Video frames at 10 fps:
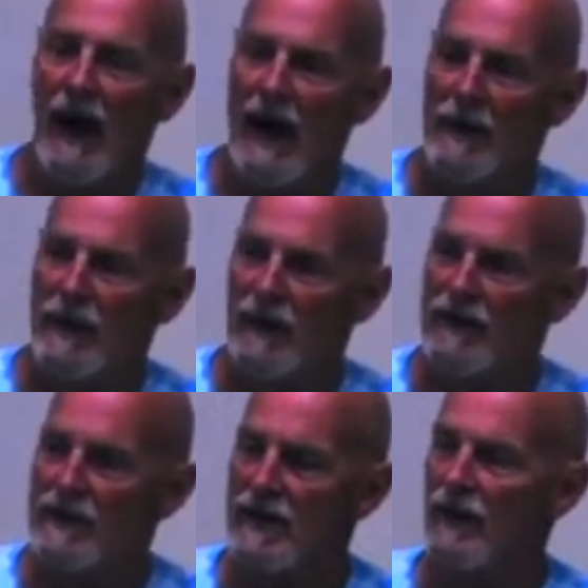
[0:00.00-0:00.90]
I'm here
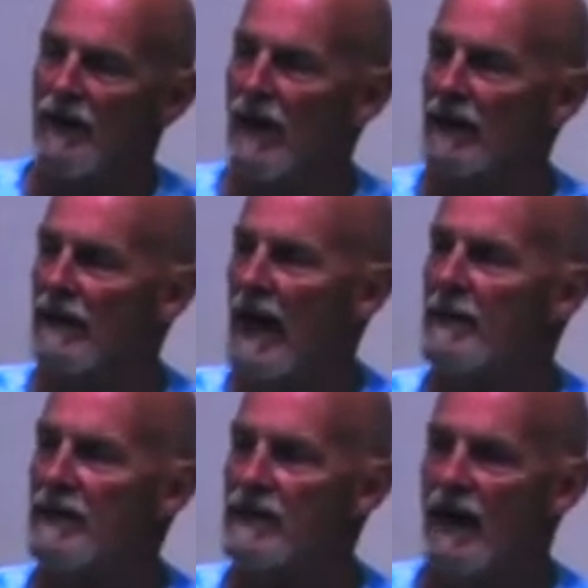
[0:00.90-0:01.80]
to tell you that
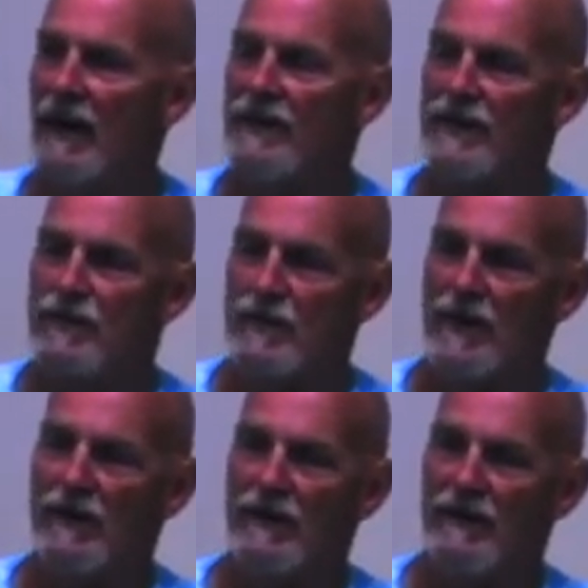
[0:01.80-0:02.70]
climate change is
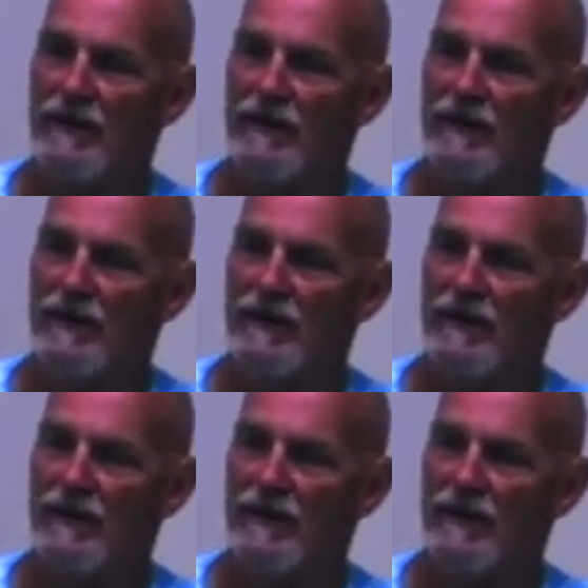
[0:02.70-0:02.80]
real,